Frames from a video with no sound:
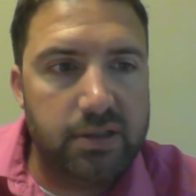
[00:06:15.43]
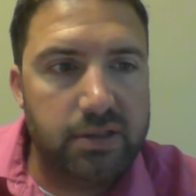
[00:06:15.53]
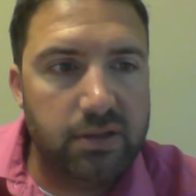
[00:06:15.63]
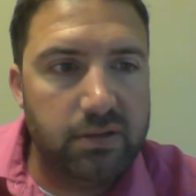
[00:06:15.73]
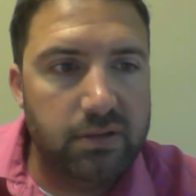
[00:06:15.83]

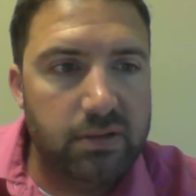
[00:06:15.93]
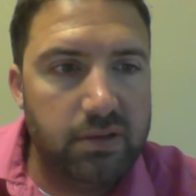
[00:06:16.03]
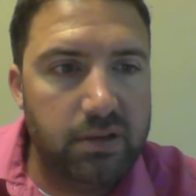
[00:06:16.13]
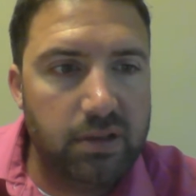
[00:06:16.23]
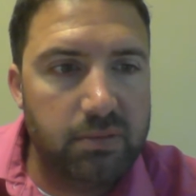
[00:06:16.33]
So
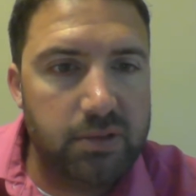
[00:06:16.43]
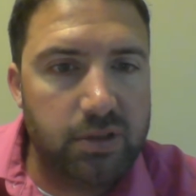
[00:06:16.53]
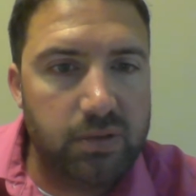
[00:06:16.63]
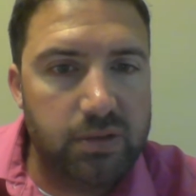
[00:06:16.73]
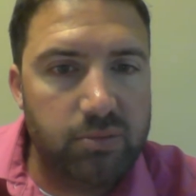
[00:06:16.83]
it's
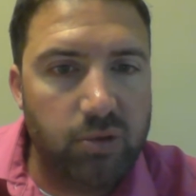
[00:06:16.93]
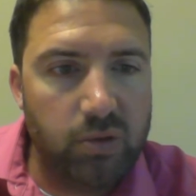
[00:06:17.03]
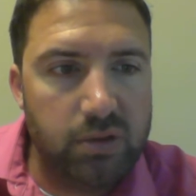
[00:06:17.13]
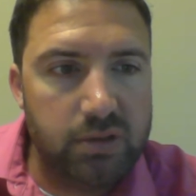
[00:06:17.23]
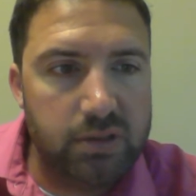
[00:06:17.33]
always
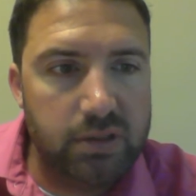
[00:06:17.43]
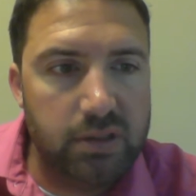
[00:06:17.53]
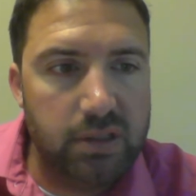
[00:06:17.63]
important to